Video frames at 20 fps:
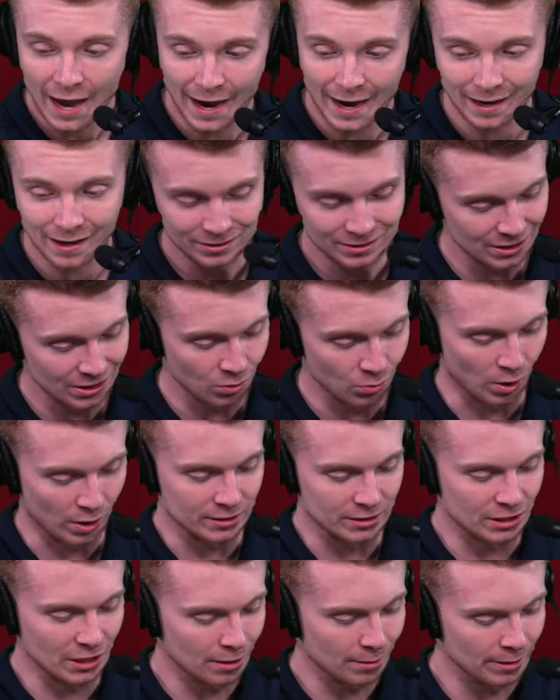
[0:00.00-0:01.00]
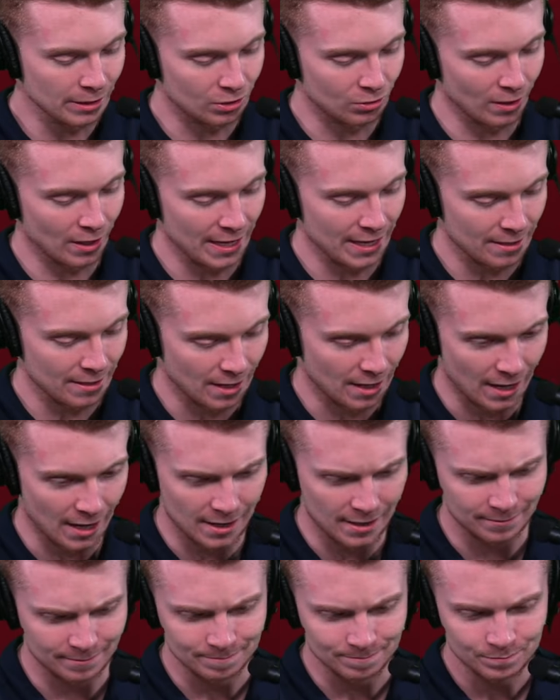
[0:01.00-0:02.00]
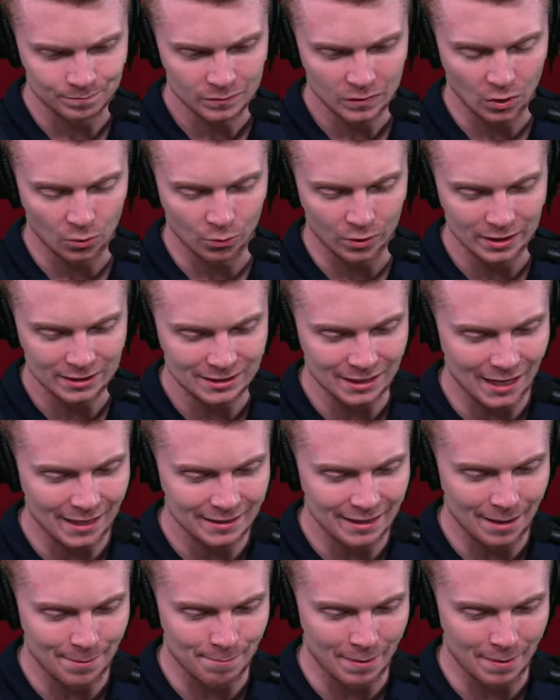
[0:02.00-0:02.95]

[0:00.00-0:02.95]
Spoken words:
And I'll tell you what, Jerami Grant, when he signed that